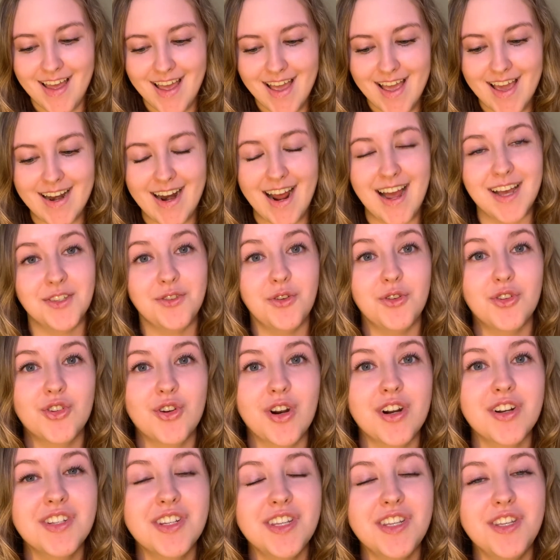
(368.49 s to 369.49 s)
And as you
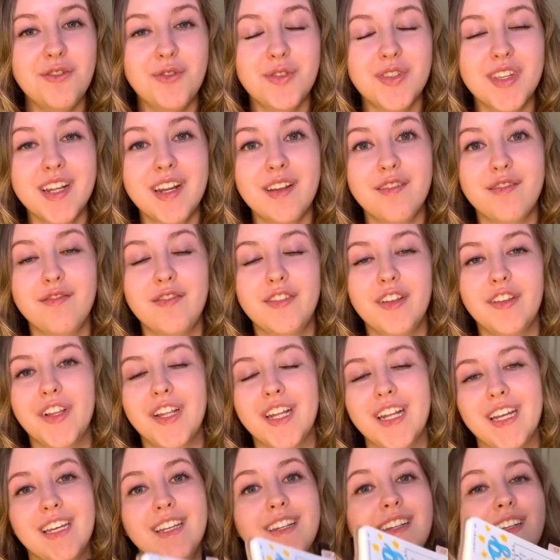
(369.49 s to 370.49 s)
start to use it and fill
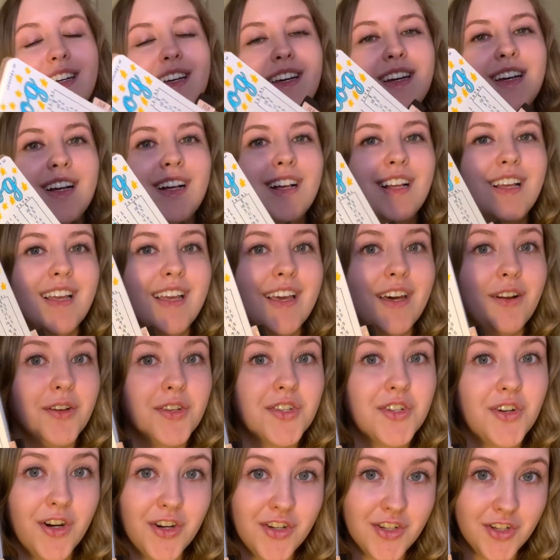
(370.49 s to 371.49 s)
it in, it'll
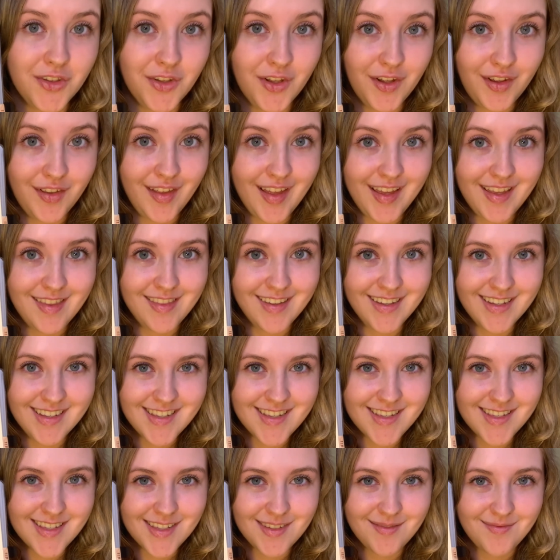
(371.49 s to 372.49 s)
start to look like
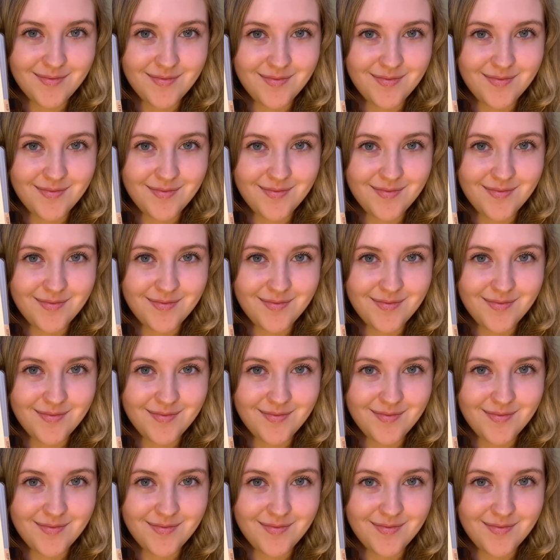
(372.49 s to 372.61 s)
this.